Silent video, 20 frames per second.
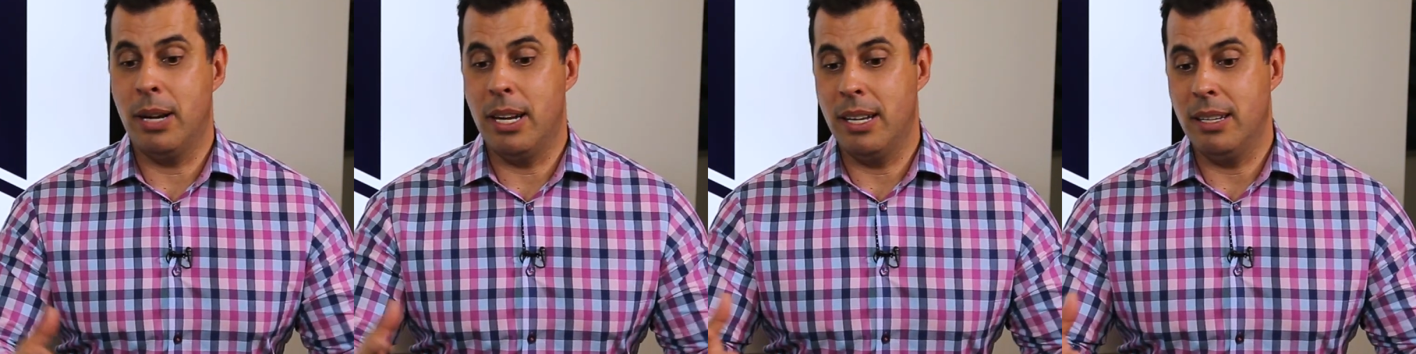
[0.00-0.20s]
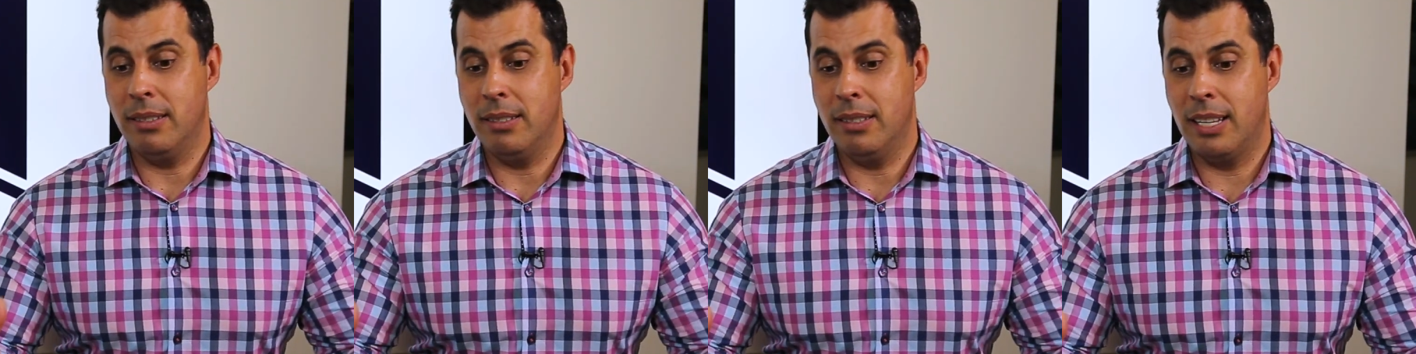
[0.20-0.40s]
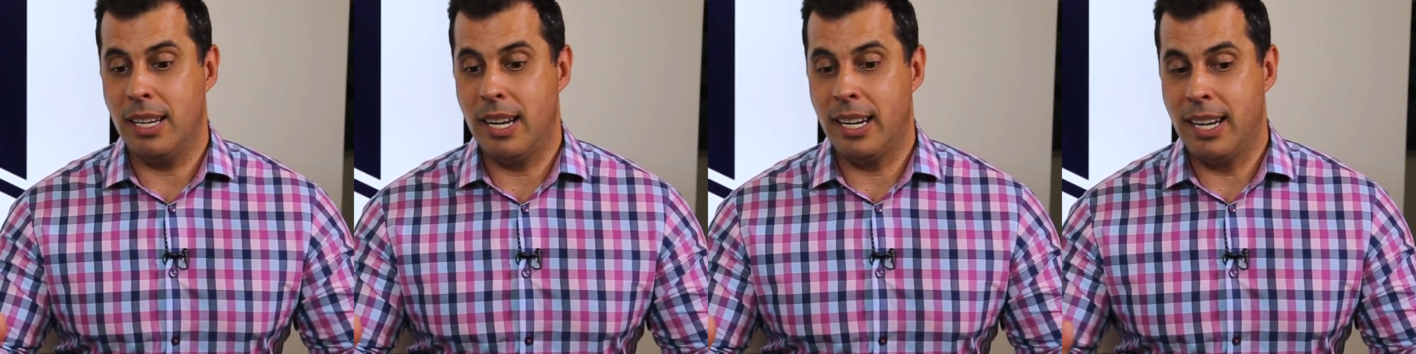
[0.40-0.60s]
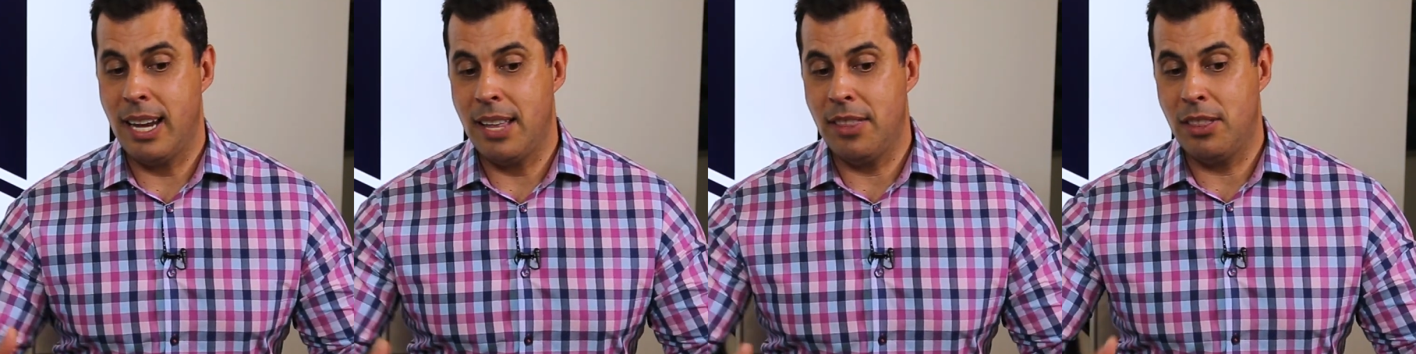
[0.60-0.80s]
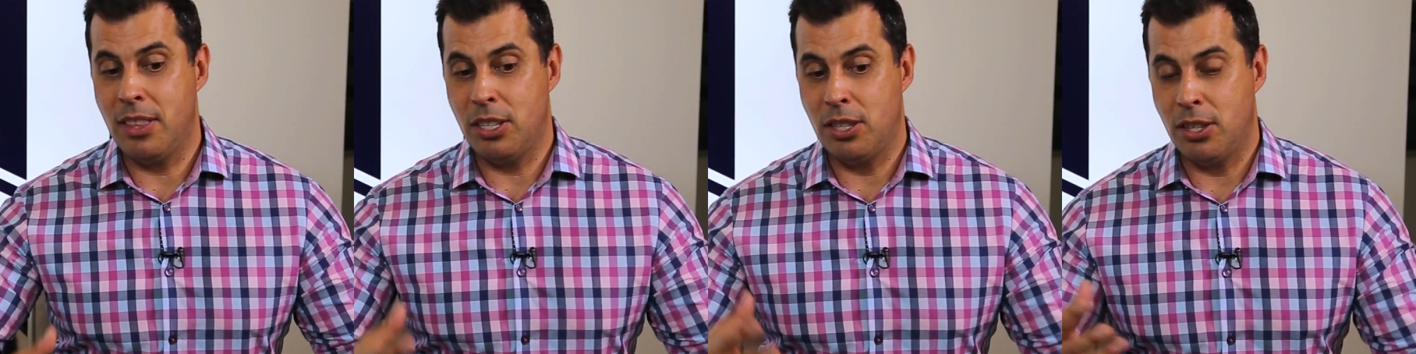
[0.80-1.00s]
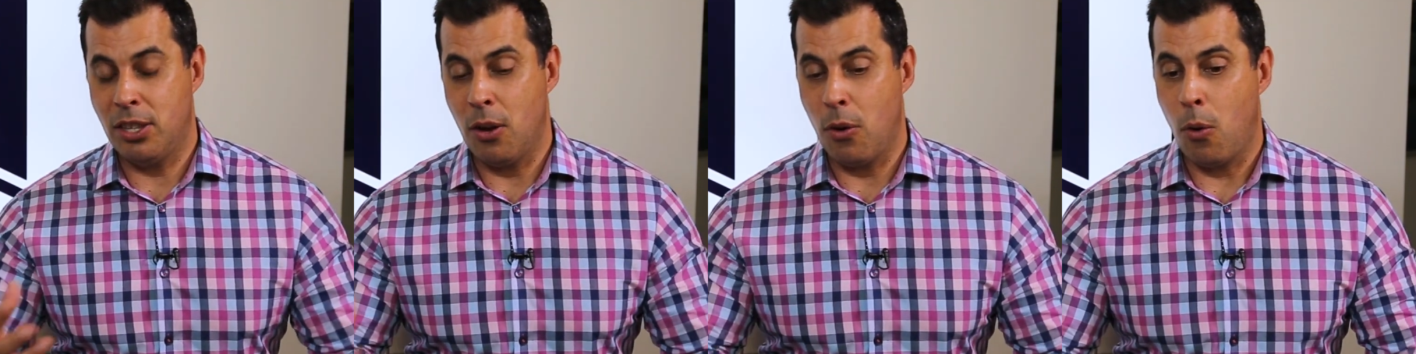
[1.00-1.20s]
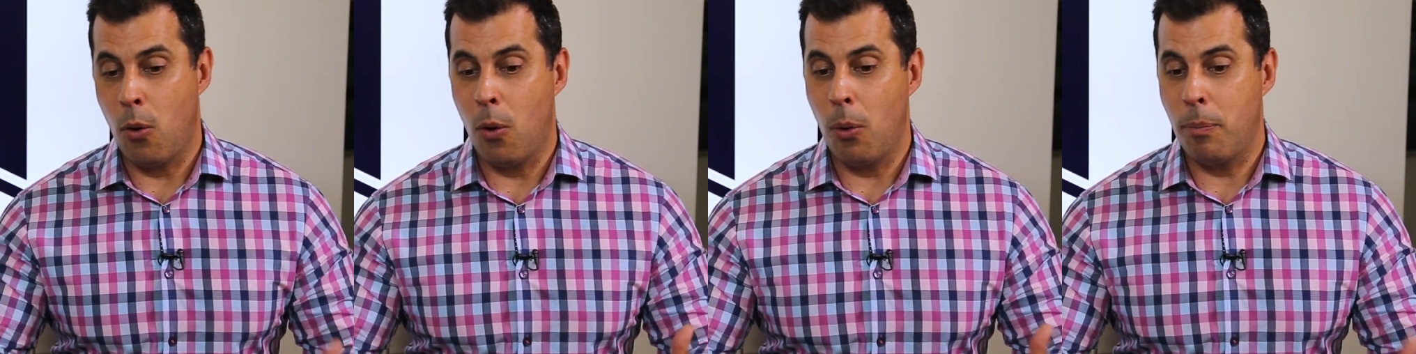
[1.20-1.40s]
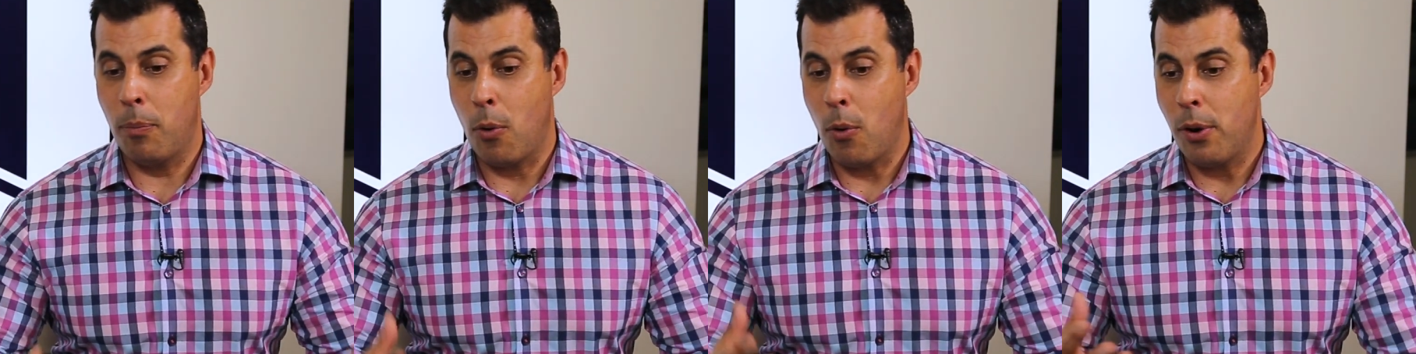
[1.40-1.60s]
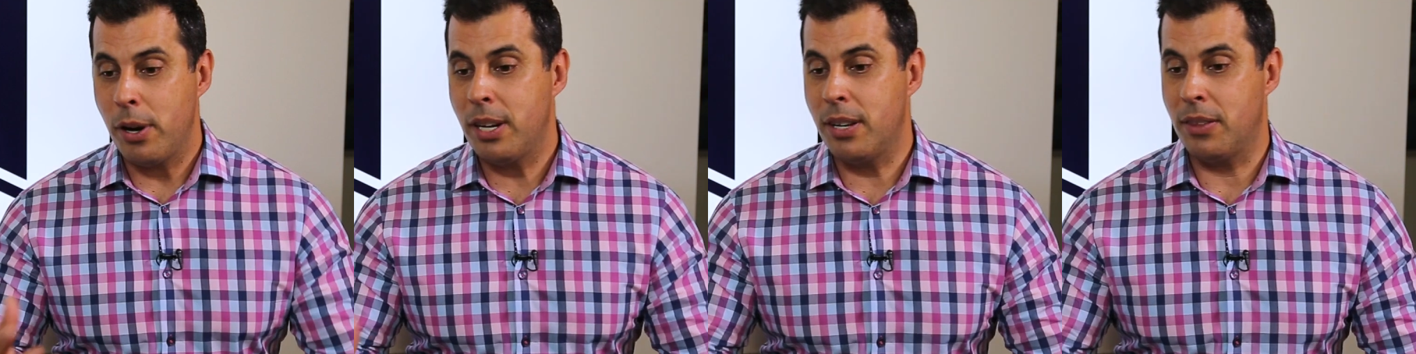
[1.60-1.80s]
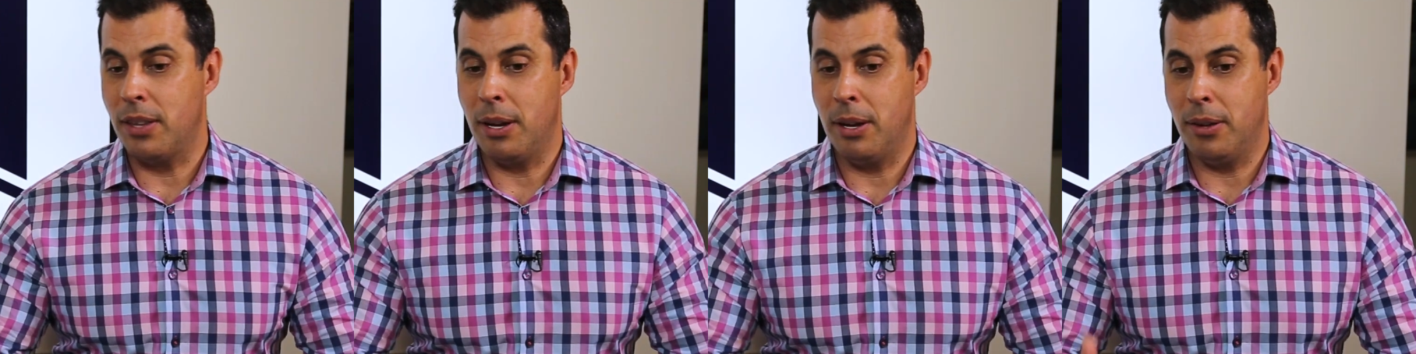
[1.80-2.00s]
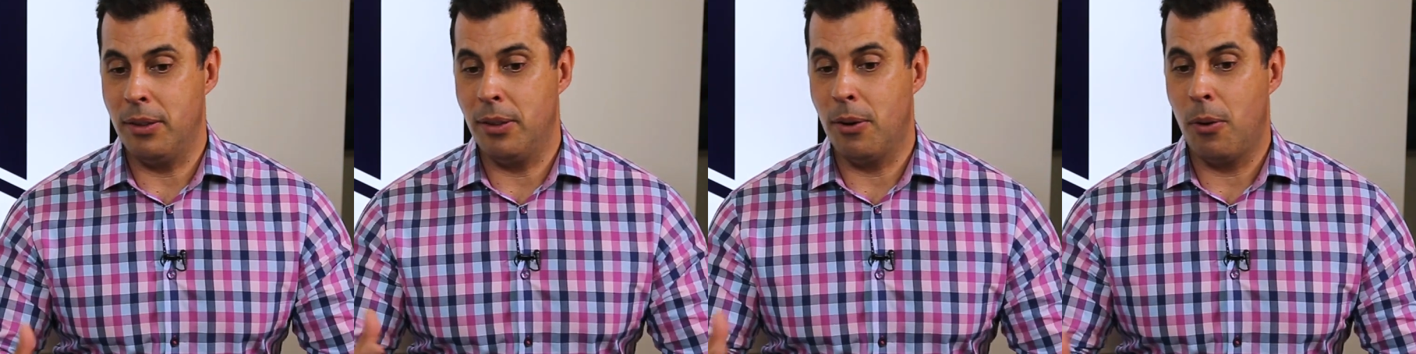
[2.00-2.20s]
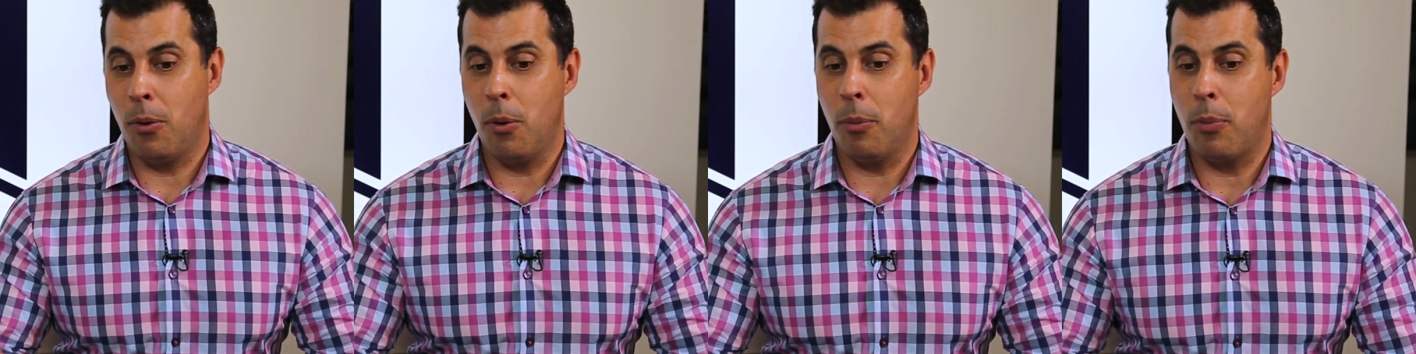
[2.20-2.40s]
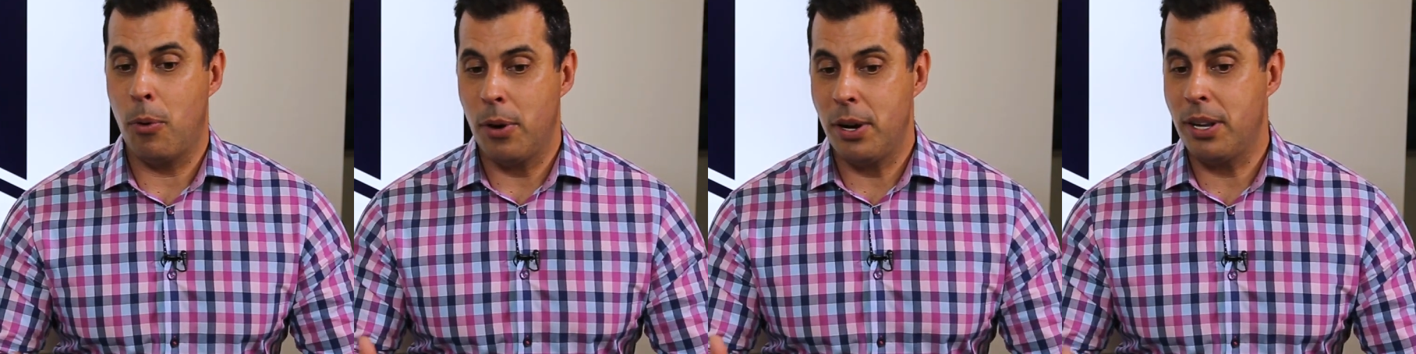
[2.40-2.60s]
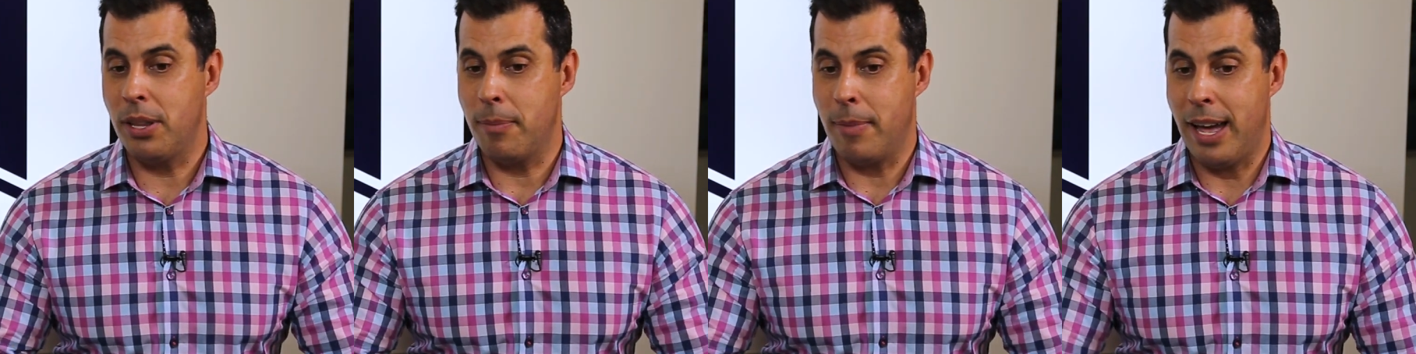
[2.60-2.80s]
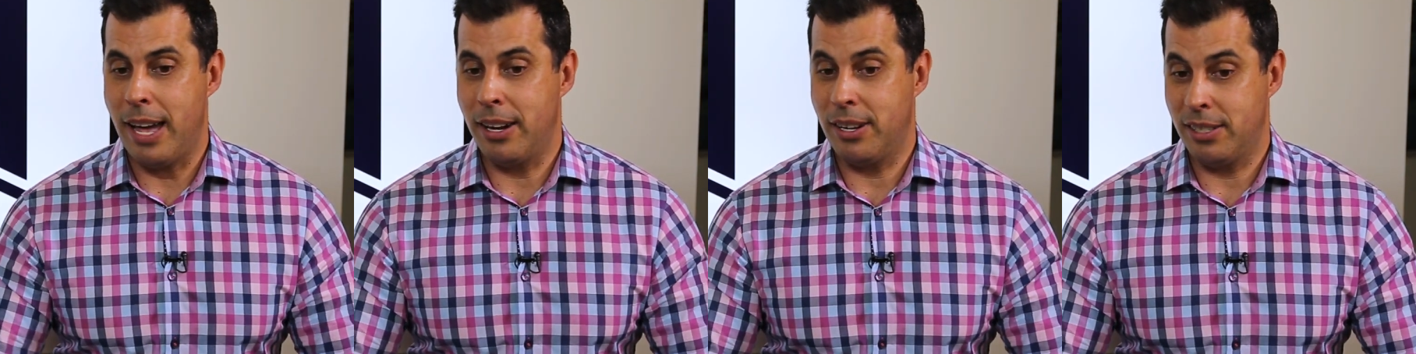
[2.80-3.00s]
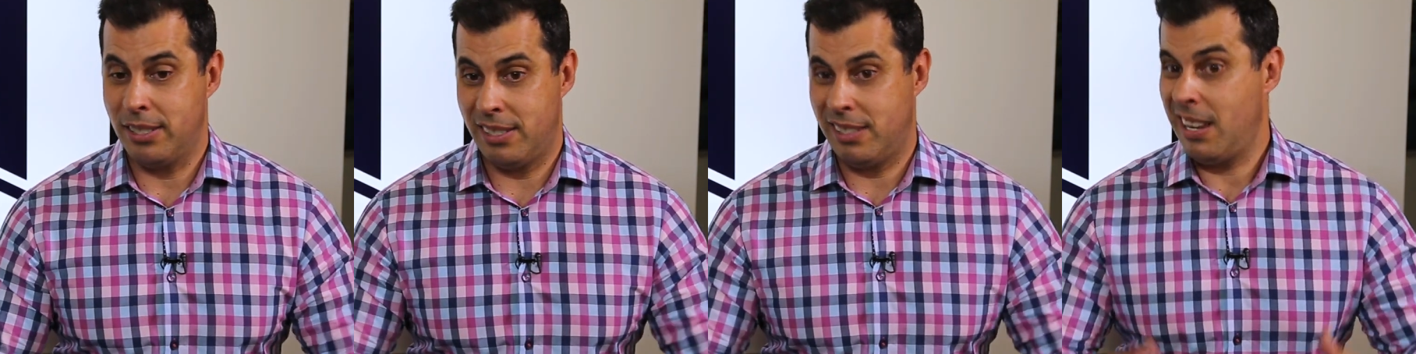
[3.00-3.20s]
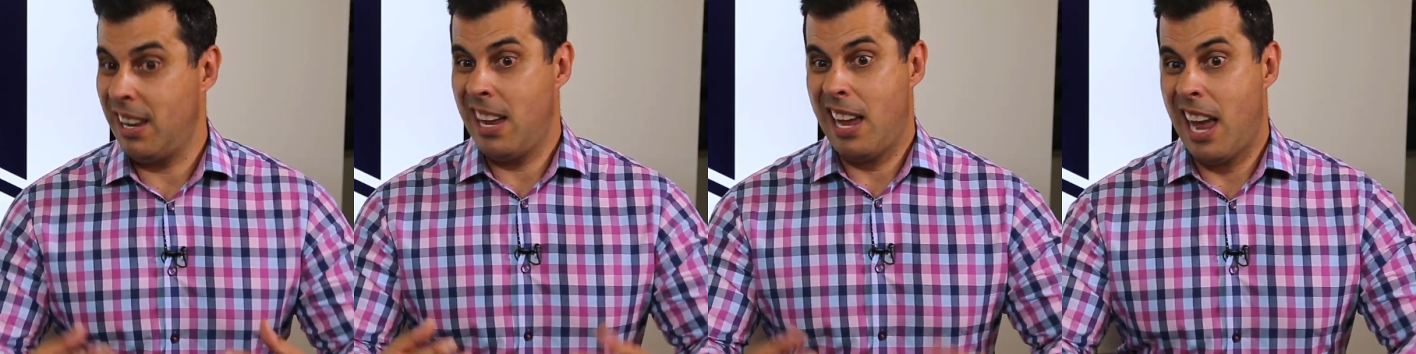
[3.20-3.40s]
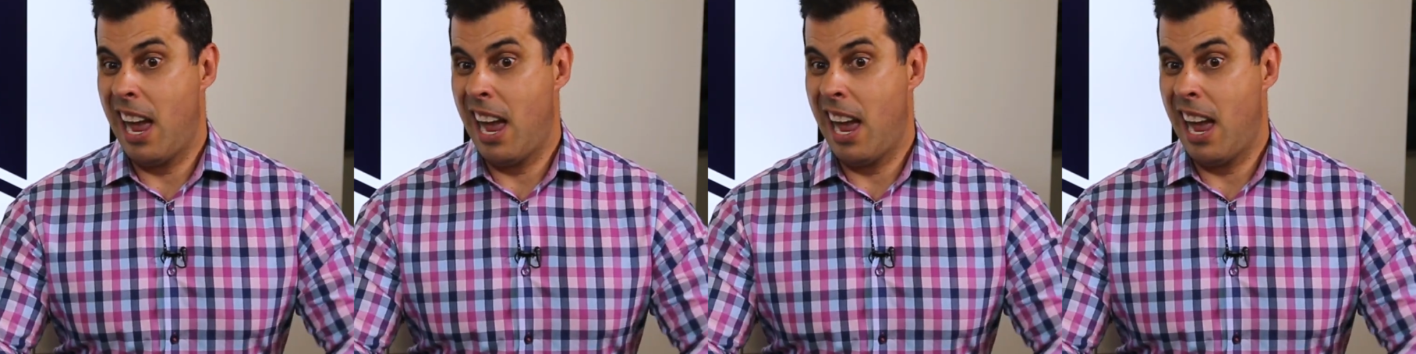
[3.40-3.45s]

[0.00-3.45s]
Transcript: But again, the whole point of the matter is